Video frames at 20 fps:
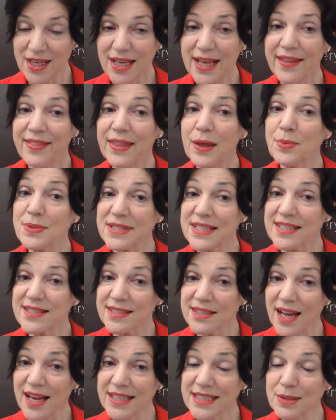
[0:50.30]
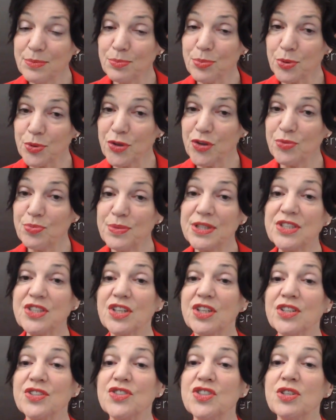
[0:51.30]
There was a slight improvement to
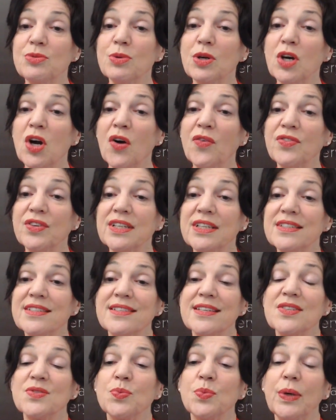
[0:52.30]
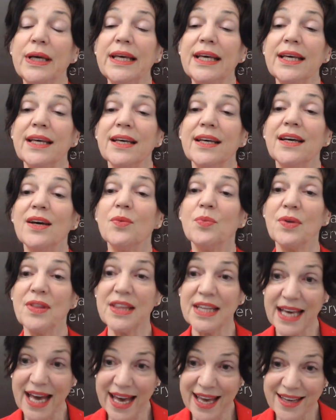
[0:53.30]
consumer confidence this week, with
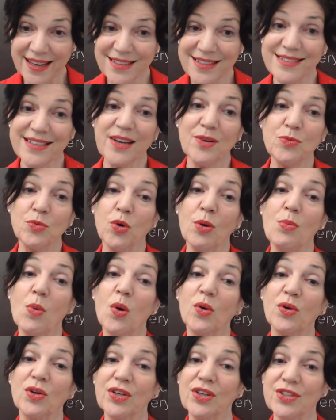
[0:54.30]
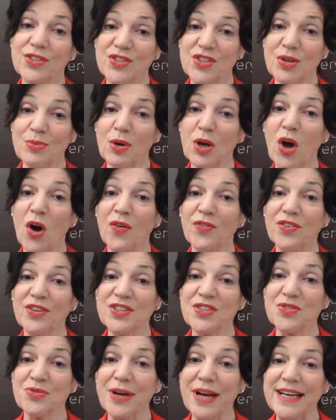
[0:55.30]
the ANZ Roy Morgan Consumer
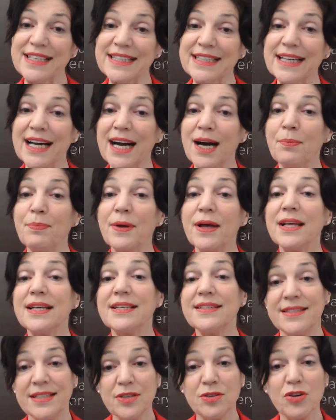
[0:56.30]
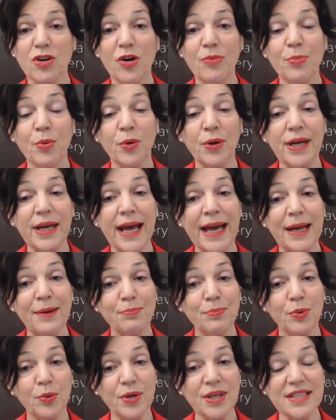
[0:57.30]
Confidence Rating up 0.8
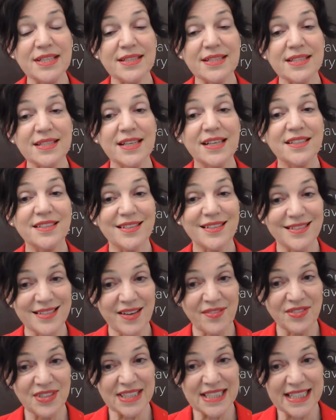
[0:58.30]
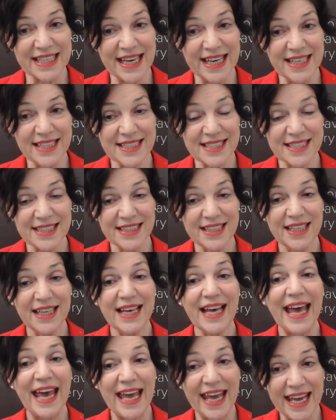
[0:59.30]
points to 78,
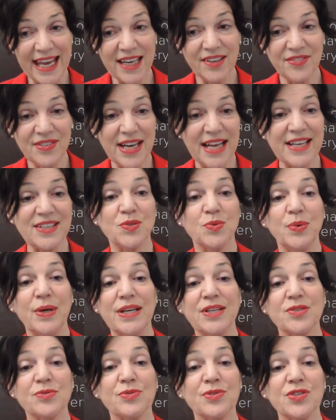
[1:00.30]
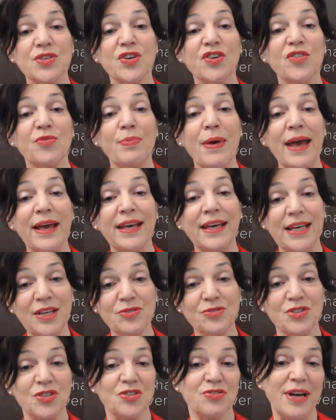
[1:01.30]
ahead of next week's Reserve Bank
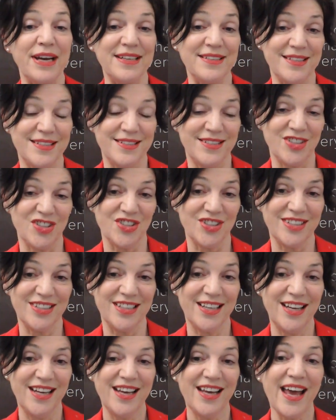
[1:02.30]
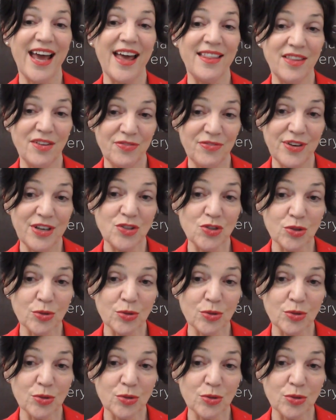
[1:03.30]
interest rate decision and the federal